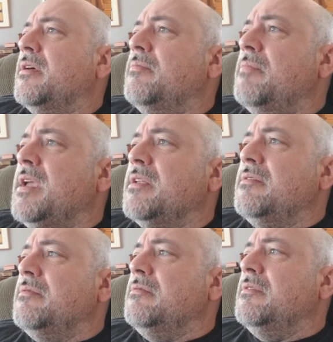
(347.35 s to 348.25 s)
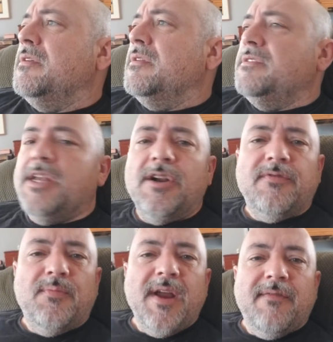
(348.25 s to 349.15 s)
making dinner
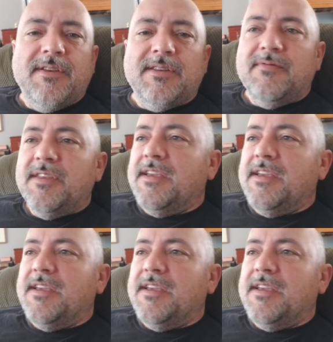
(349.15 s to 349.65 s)
for breakfast for